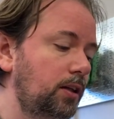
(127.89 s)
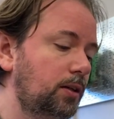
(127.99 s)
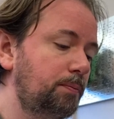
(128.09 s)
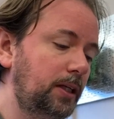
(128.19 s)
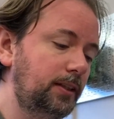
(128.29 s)
the
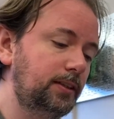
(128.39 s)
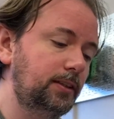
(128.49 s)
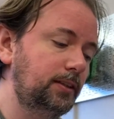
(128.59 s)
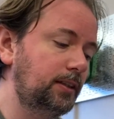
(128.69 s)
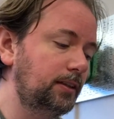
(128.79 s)

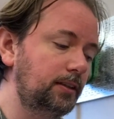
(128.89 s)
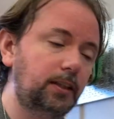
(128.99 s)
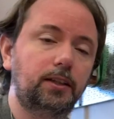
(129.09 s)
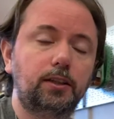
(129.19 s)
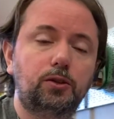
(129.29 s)
pieces
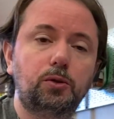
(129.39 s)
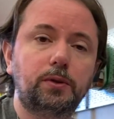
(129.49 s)
needed to